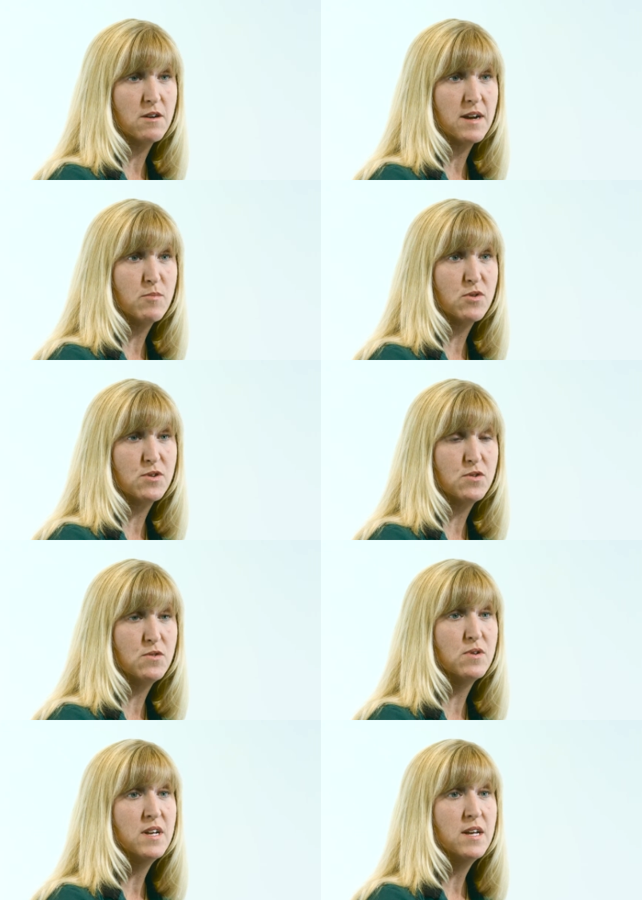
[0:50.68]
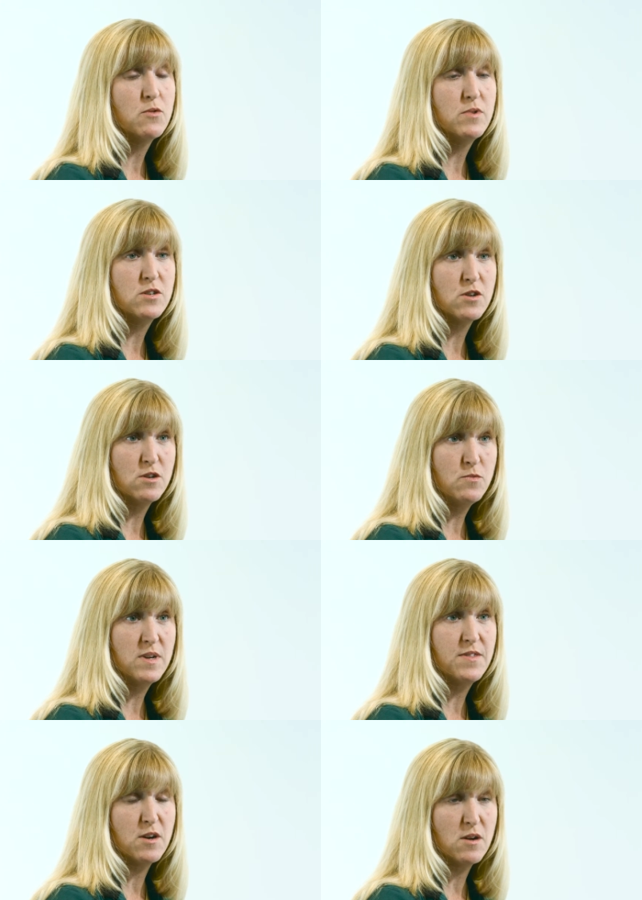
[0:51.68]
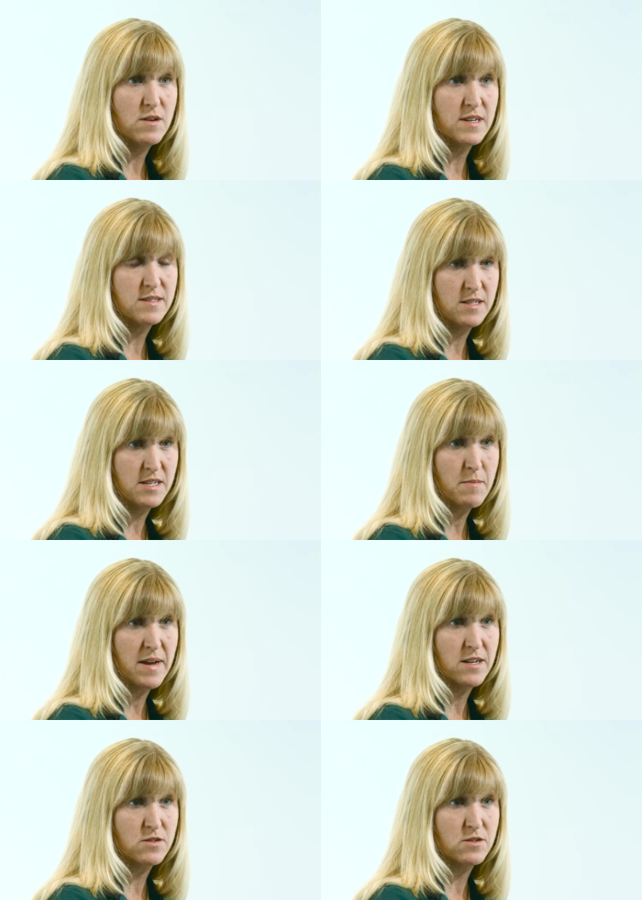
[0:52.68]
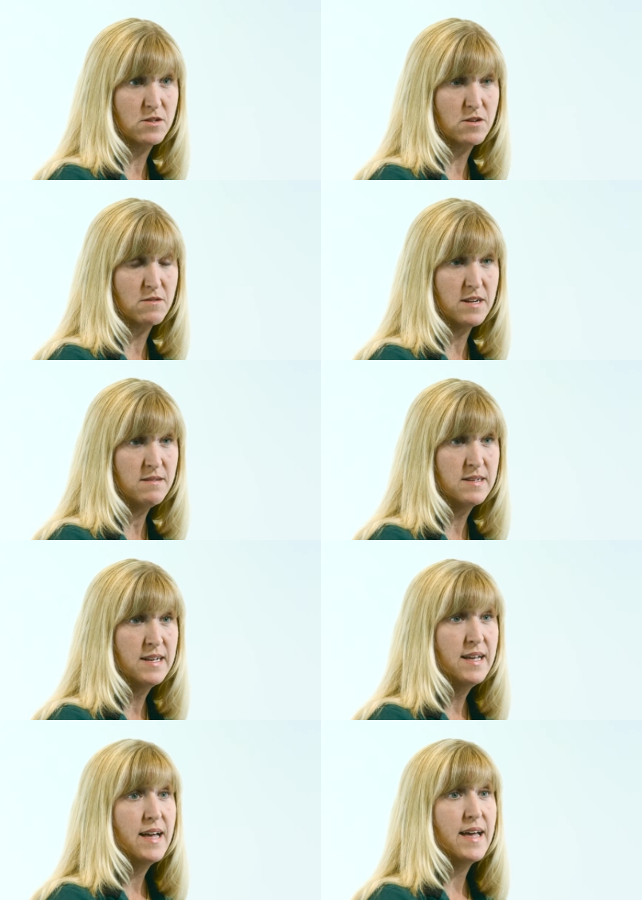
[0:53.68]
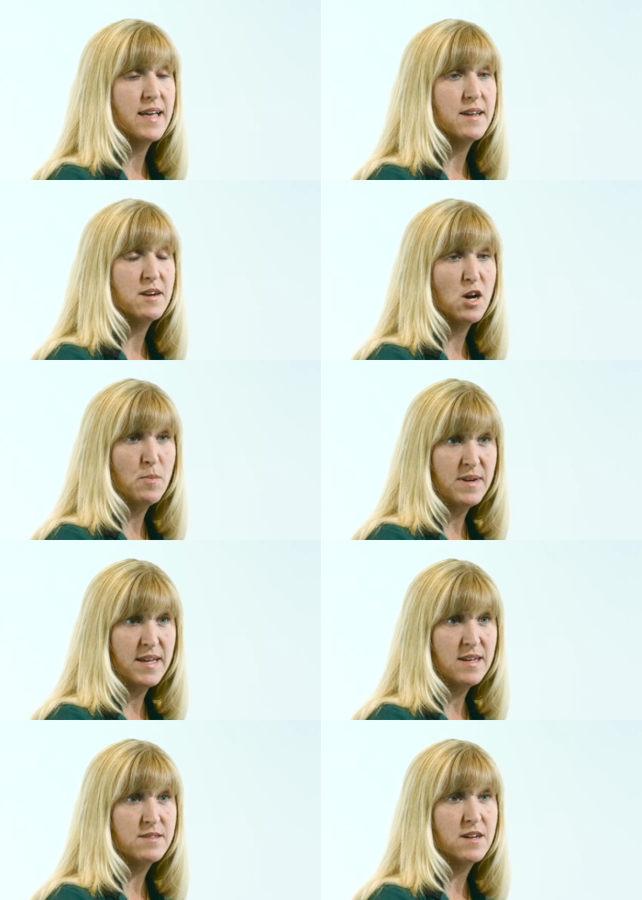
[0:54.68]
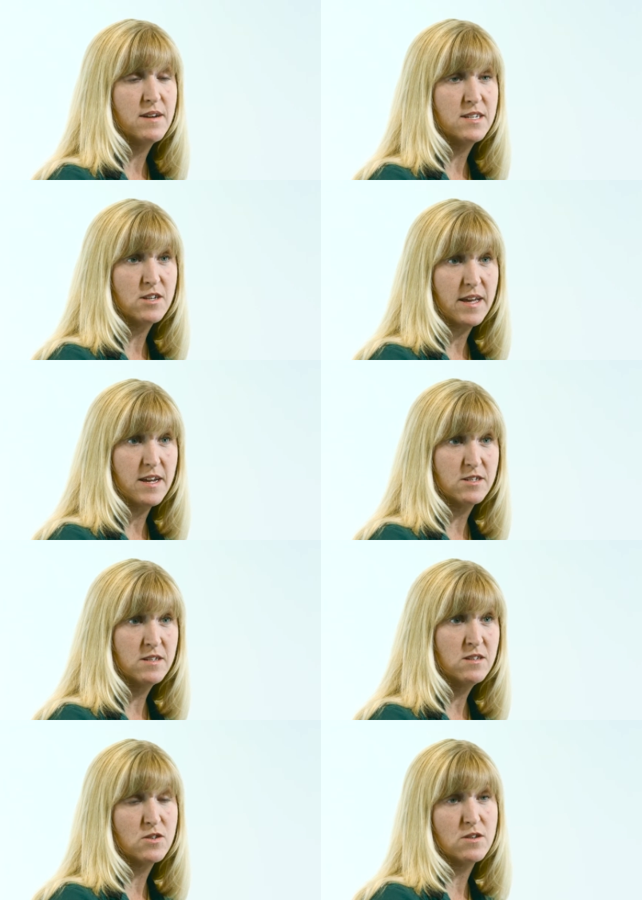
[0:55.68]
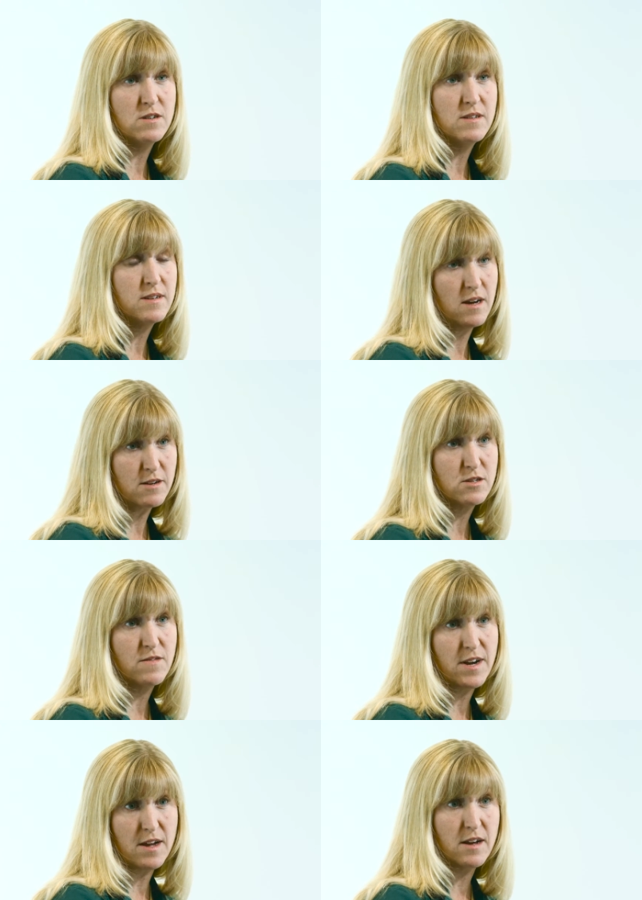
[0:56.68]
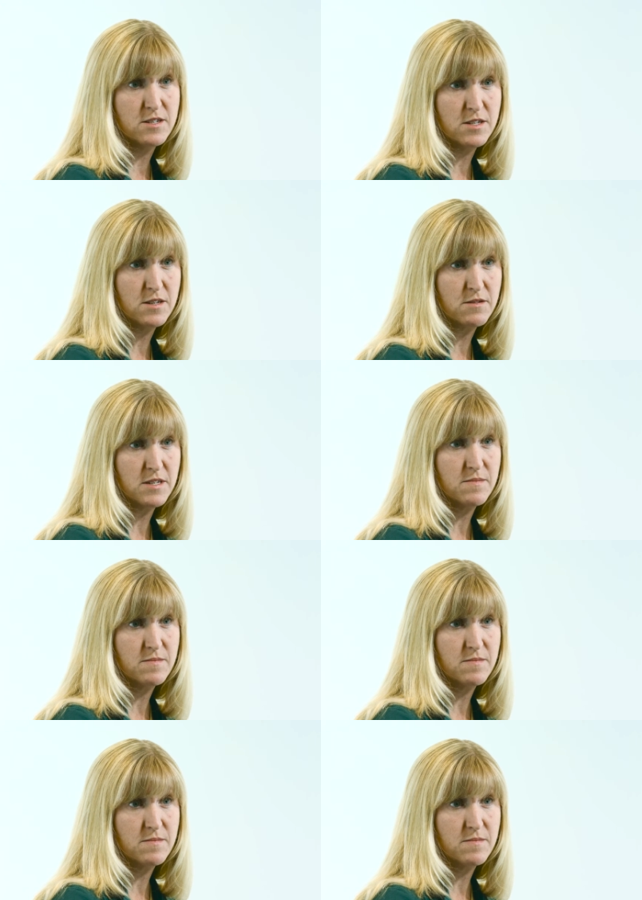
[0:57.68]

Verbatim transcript: are able to return with their existing master's degree and update their education to earn the Doctor of Audiology degree.